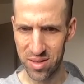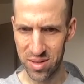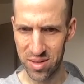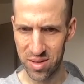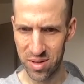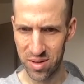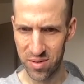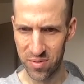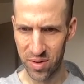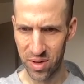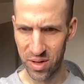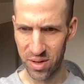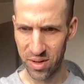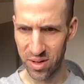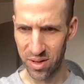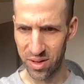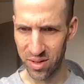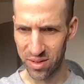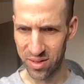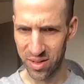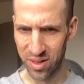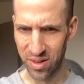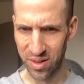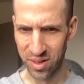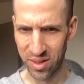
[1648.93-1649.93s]
Oh, very
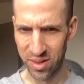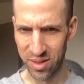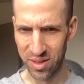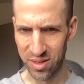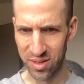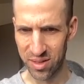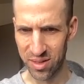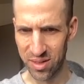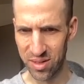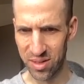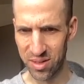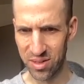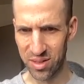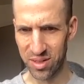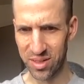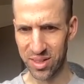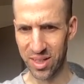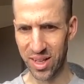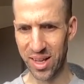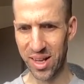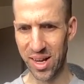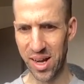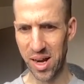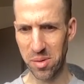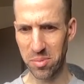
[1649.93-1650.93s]
nice. I like this. This looks
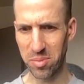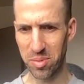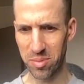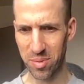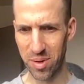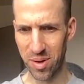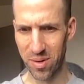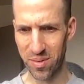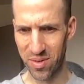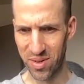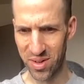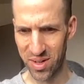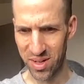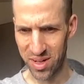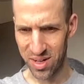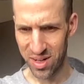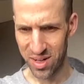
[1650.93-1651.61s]
like an album cover.